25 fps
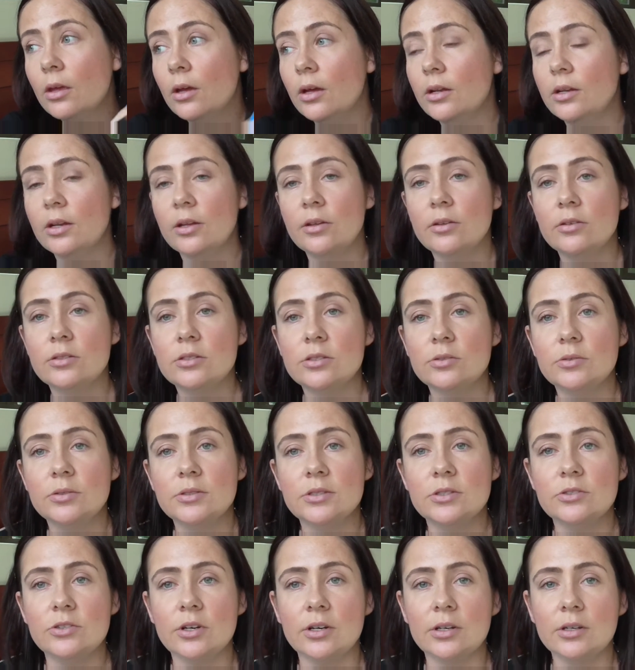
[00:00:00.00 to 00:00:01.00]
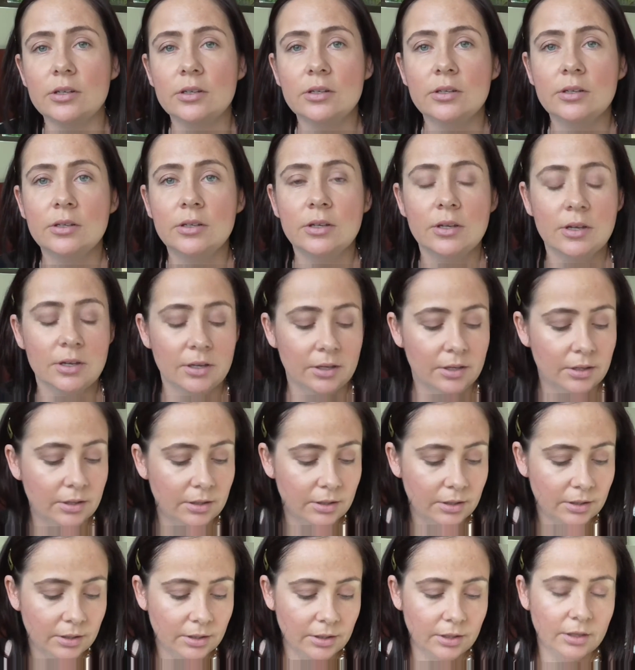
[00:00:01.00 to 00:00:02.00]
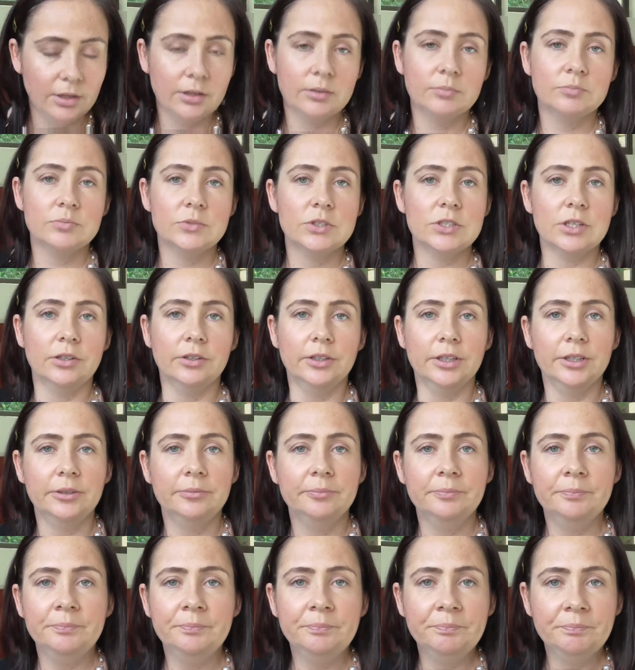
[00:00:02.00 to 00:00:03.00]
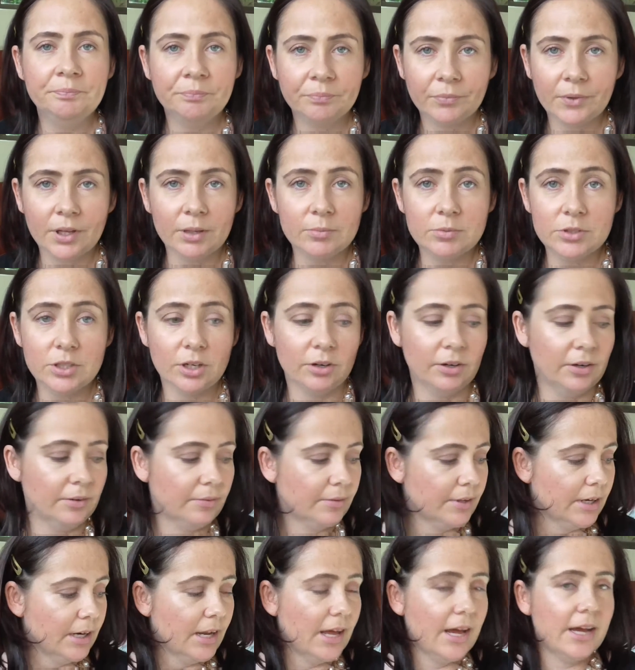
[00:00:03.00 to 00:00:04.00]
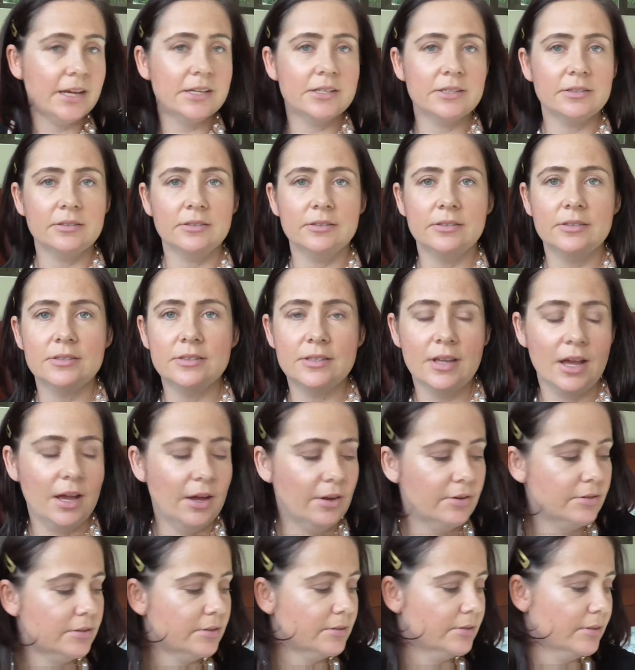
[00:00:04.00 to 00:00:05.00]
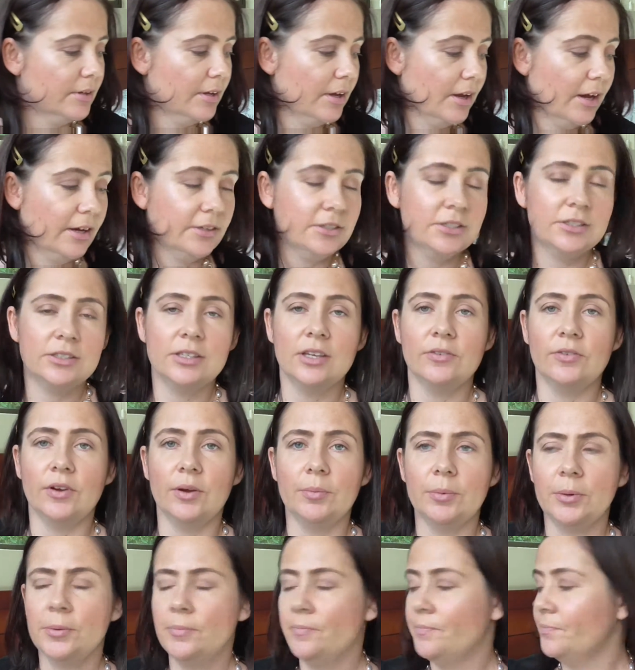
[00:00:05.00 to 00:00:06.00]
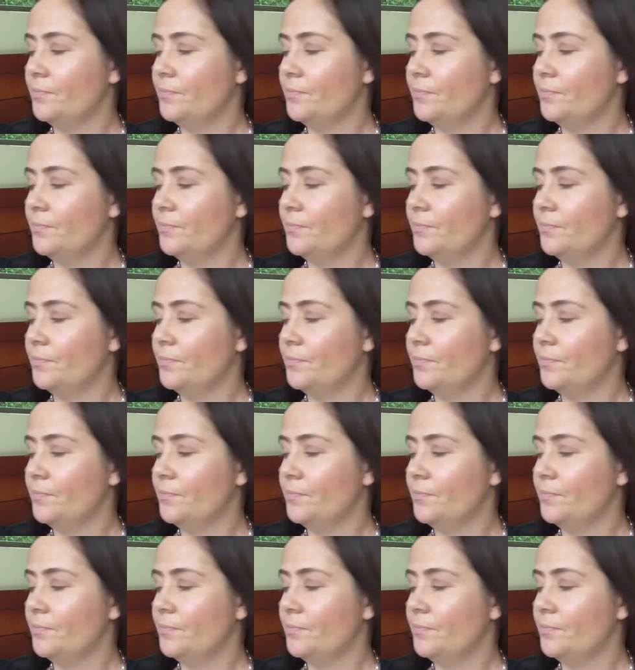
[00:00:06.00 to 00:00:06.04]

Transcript: And now there's a noisy truck. Sorry. I'm sorry. The light, the sound, I just give up.